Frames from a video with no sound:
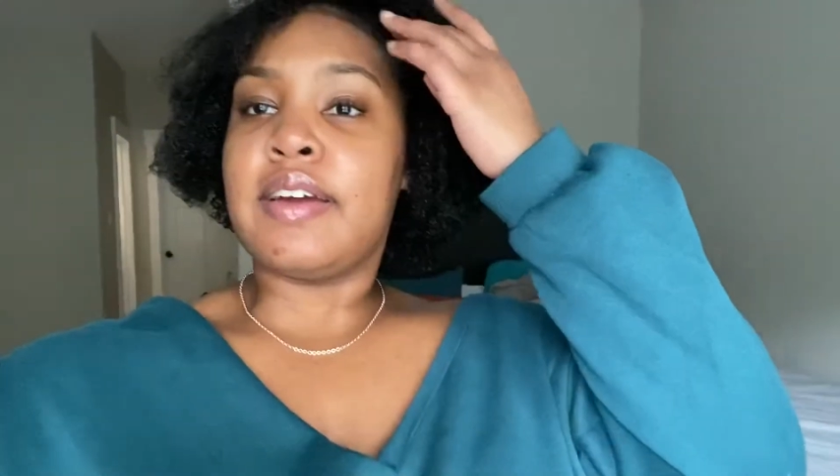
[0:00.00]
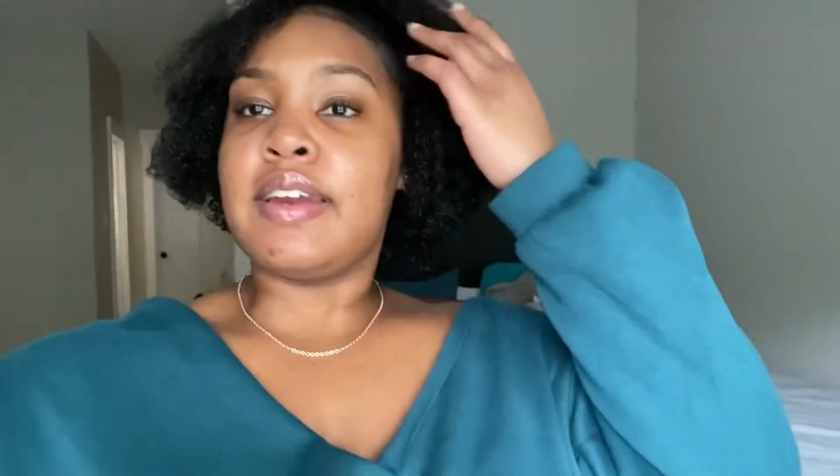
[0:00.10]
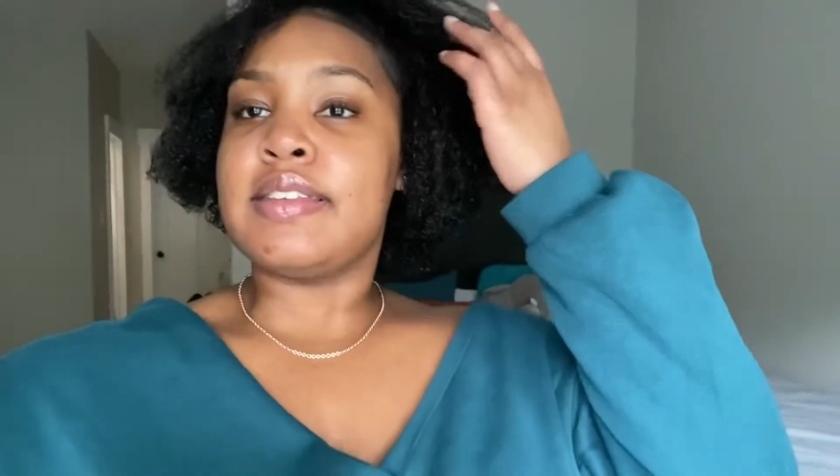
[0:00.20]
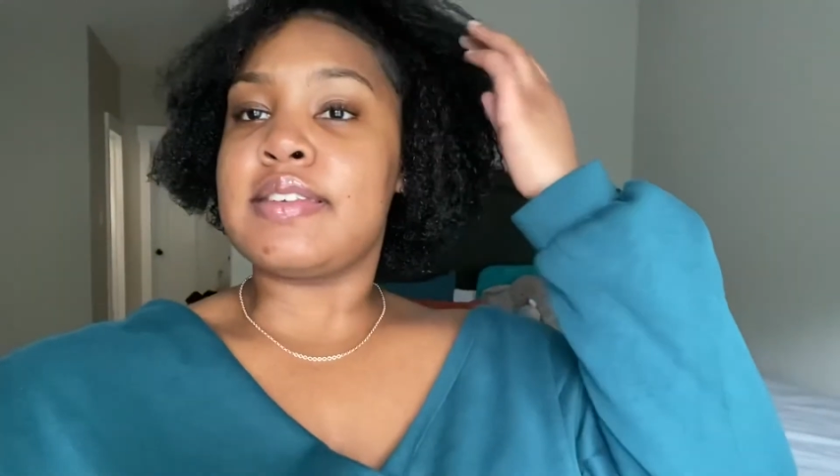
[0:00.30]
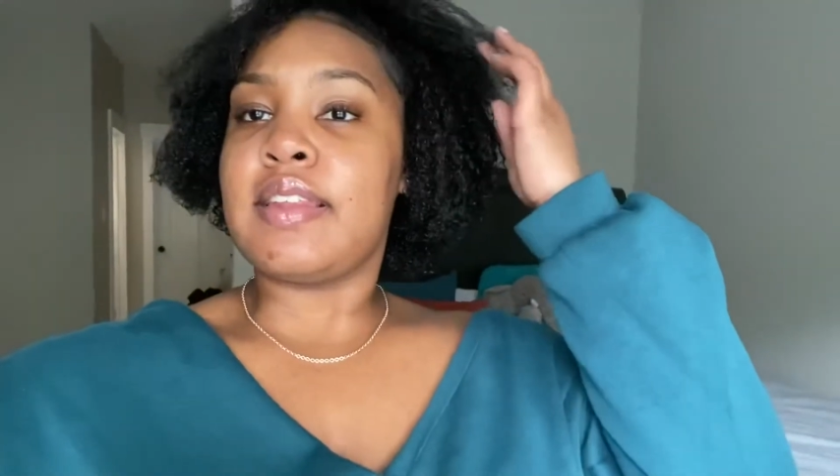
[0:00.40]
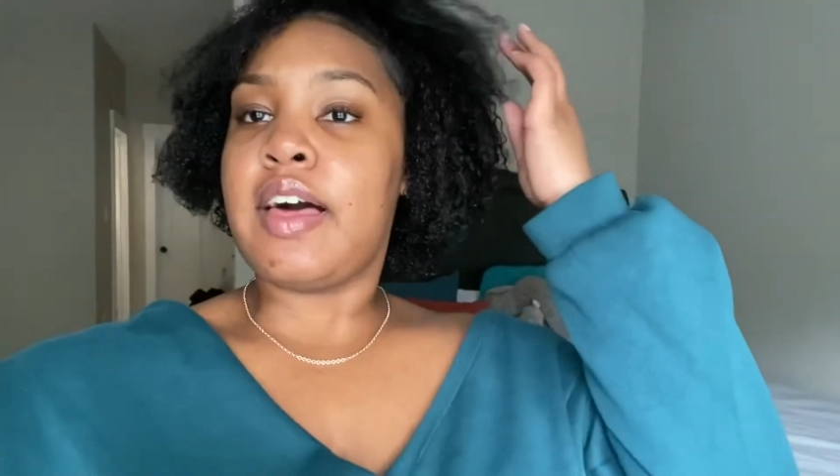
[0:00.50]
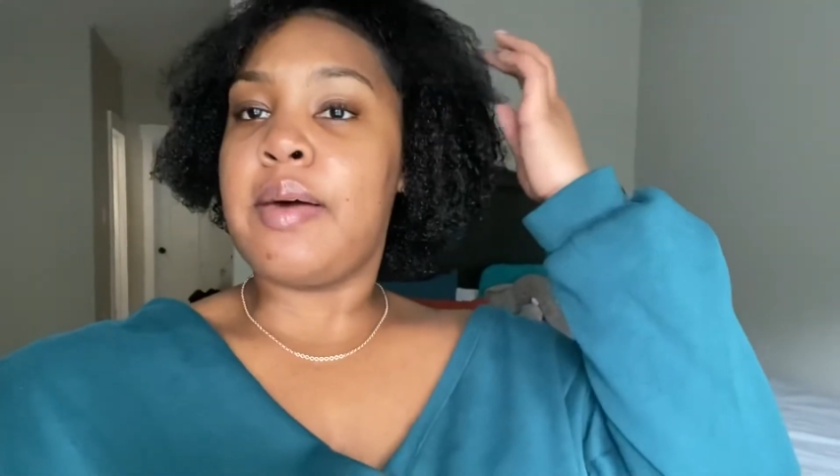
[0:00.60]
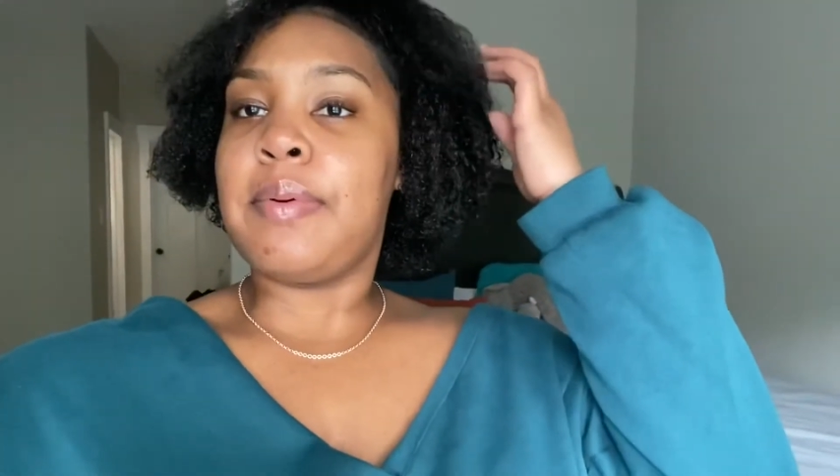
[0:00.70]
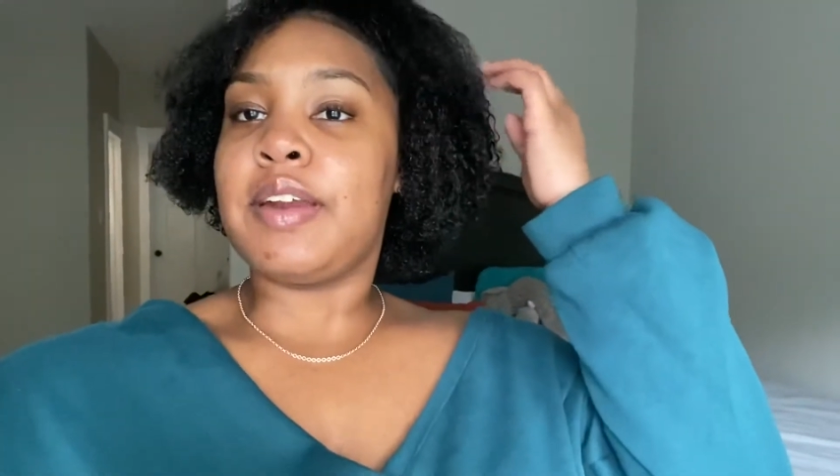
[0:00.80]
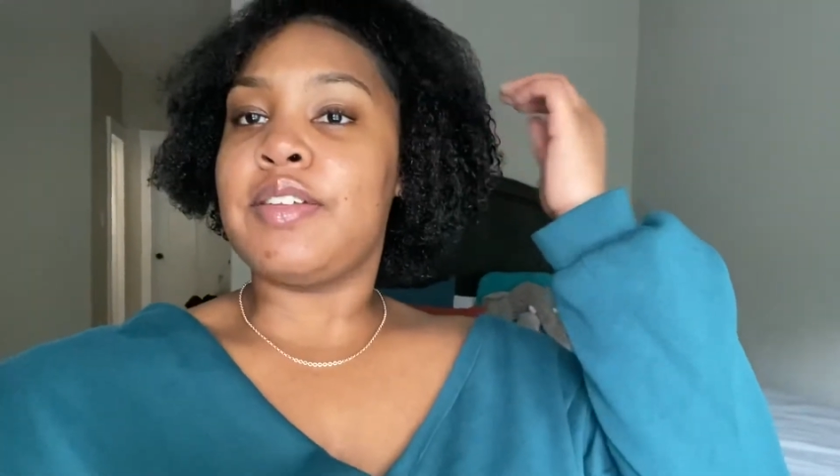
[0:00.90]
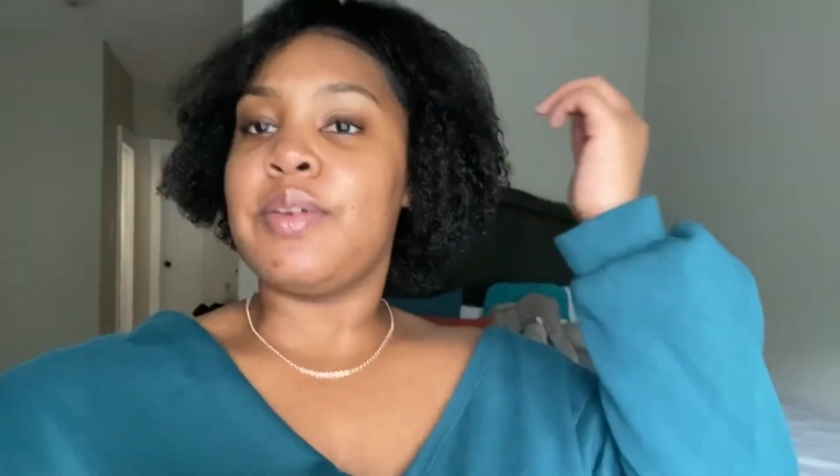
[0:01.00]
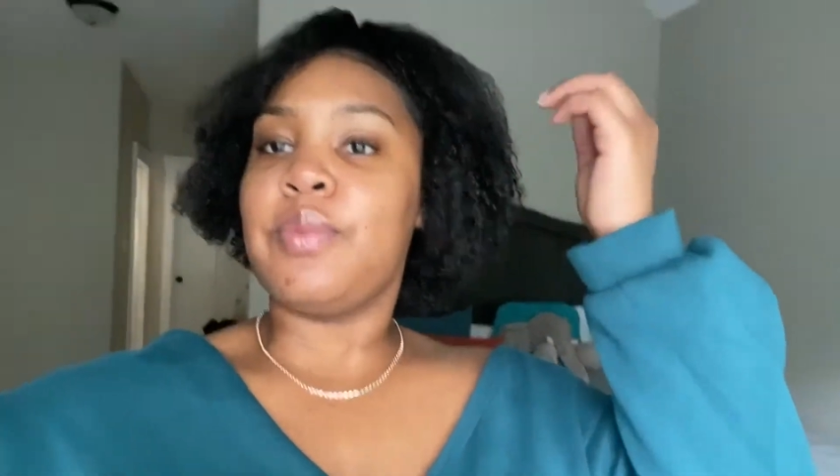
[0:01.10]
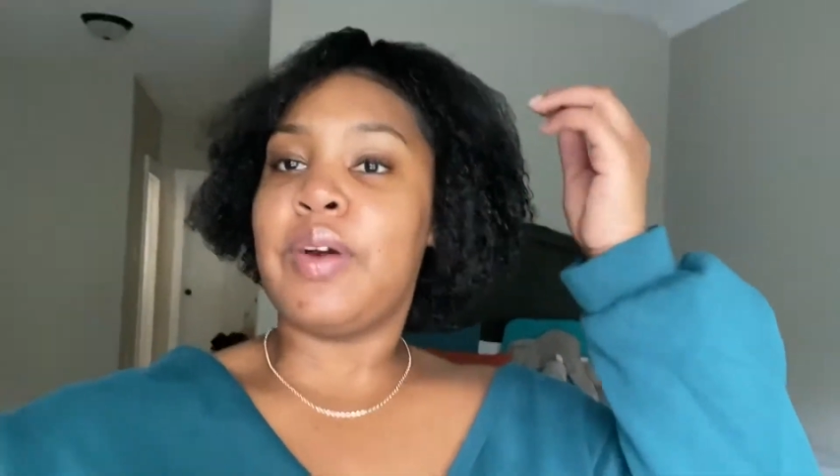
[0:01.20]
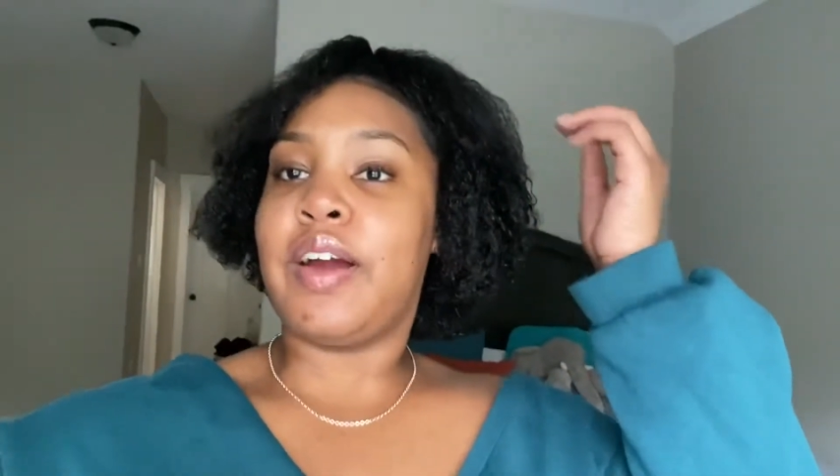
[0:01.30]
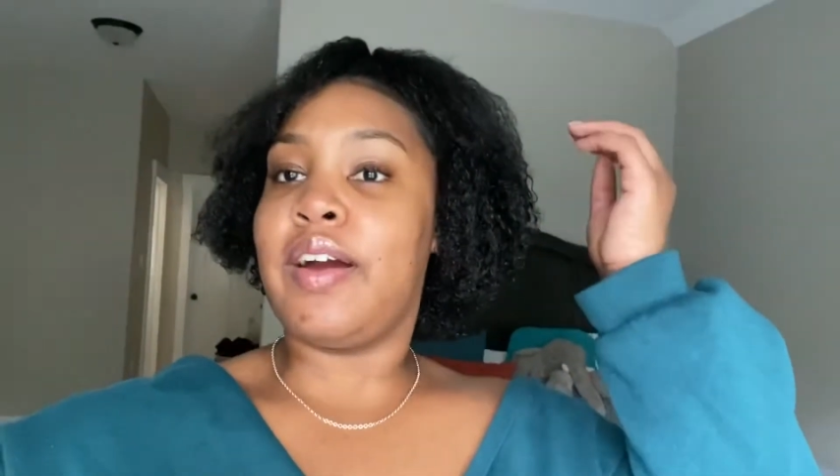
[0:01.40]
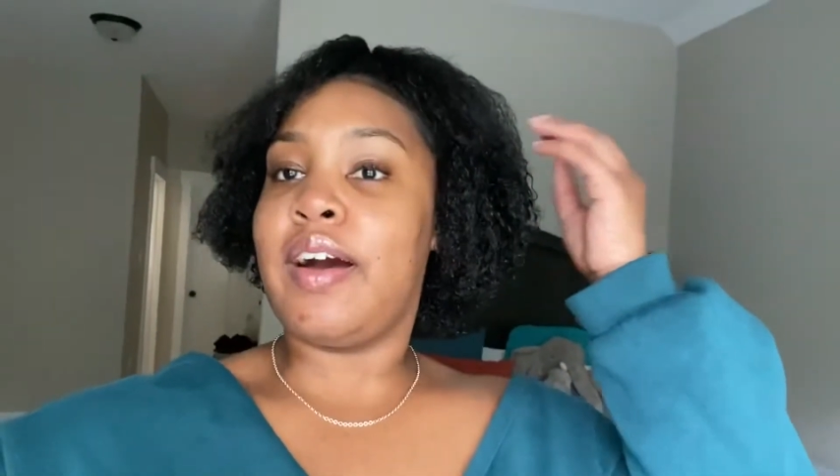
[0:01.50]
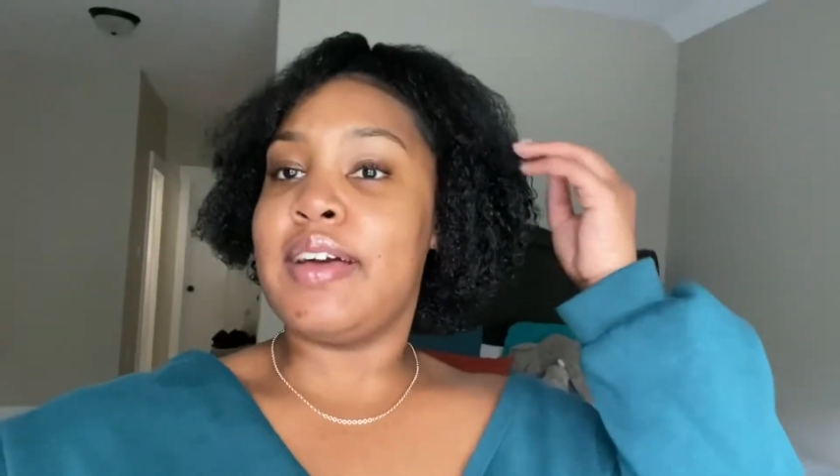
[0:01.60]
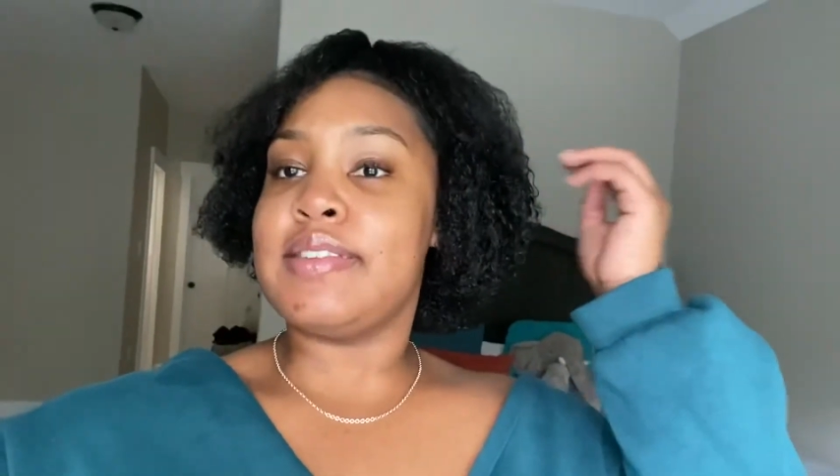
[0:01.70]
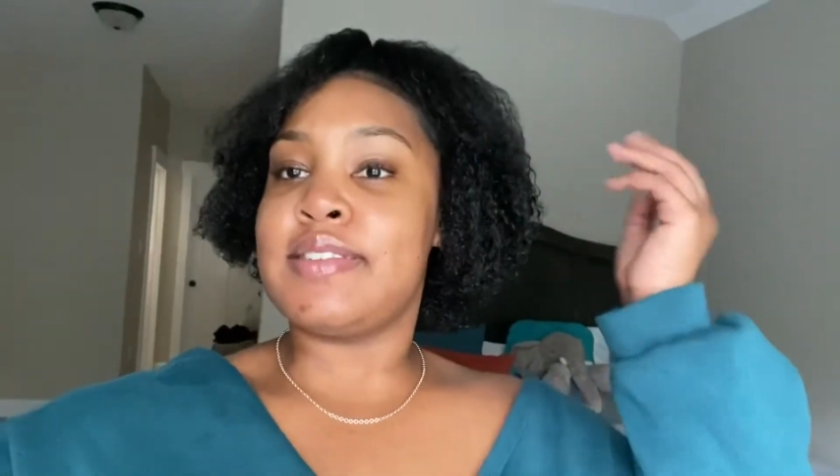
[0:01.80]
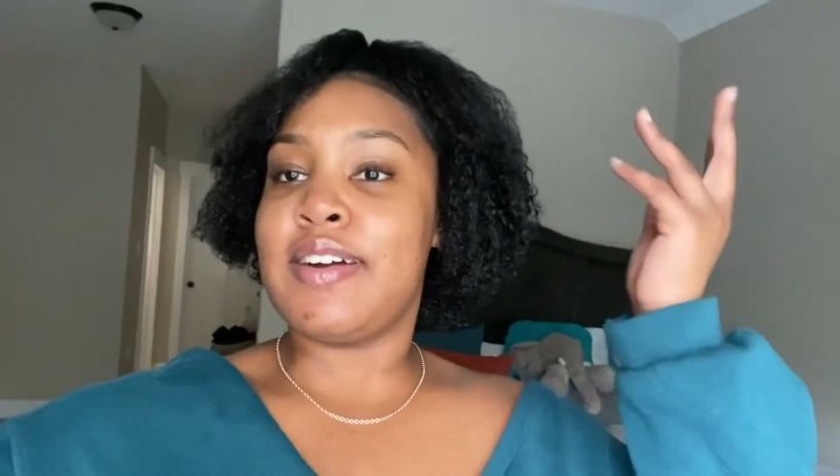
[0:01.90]
and it's a lot better than where
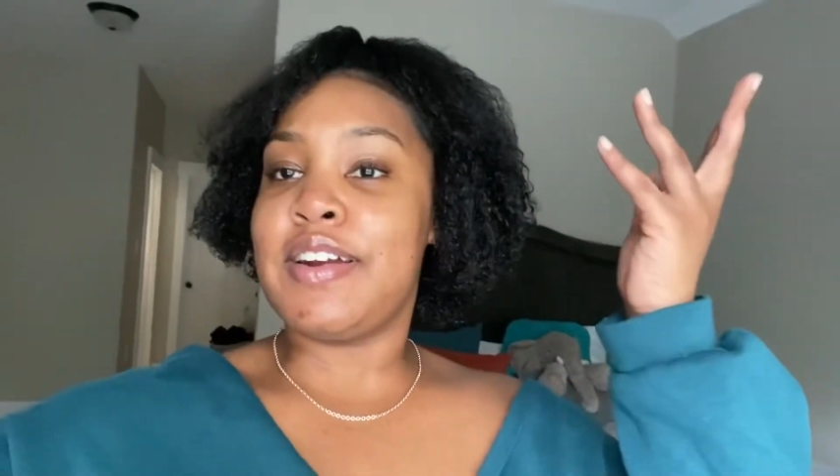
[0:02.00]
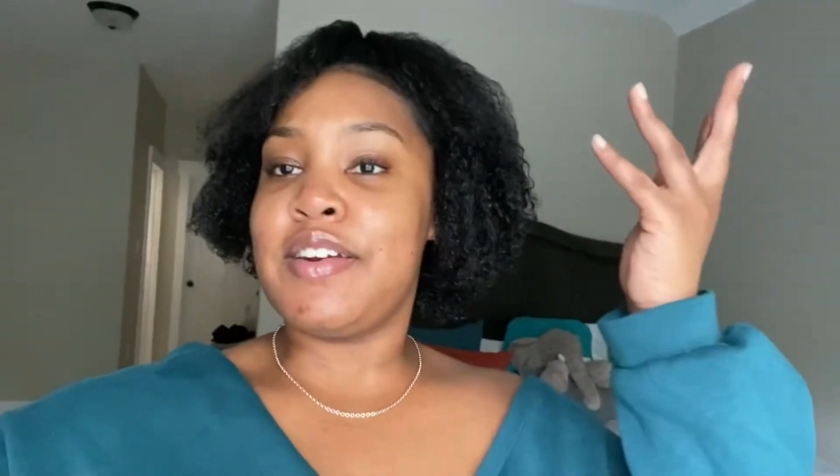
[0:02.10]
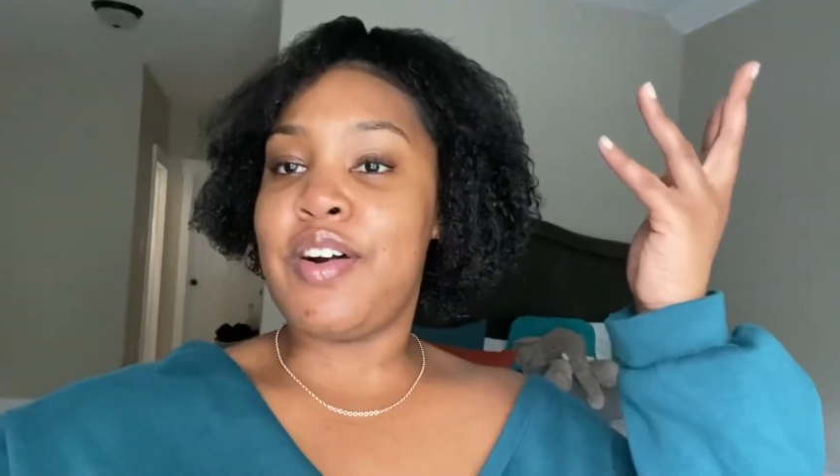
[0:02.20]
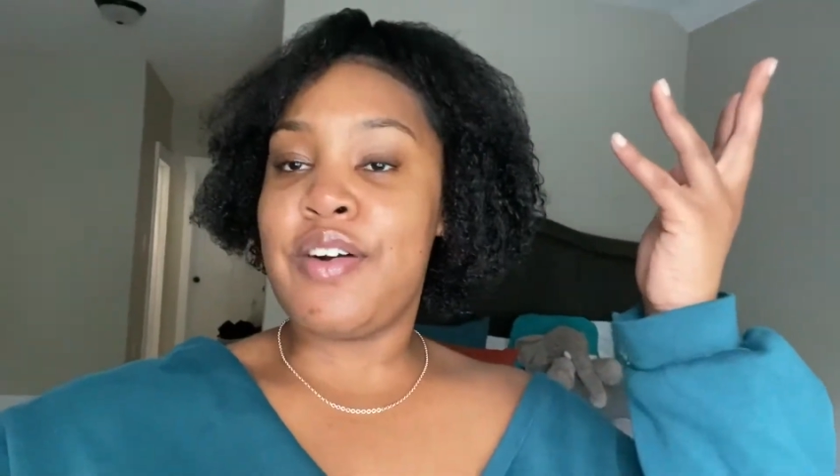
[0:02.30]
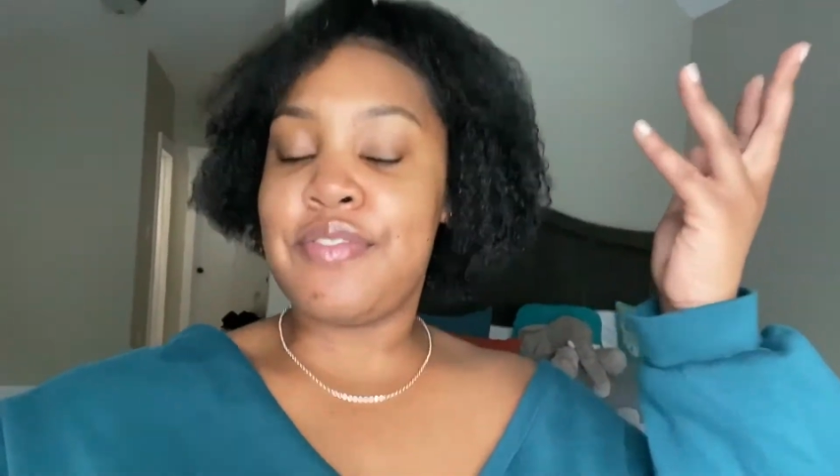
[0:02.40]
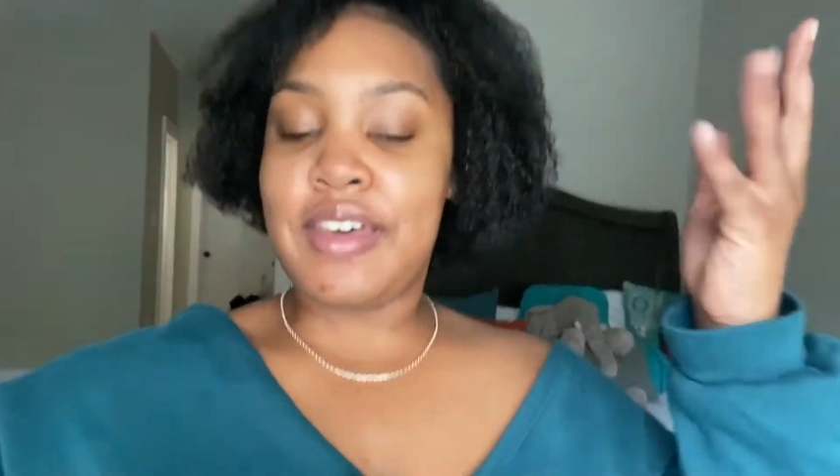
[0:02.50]
I started off,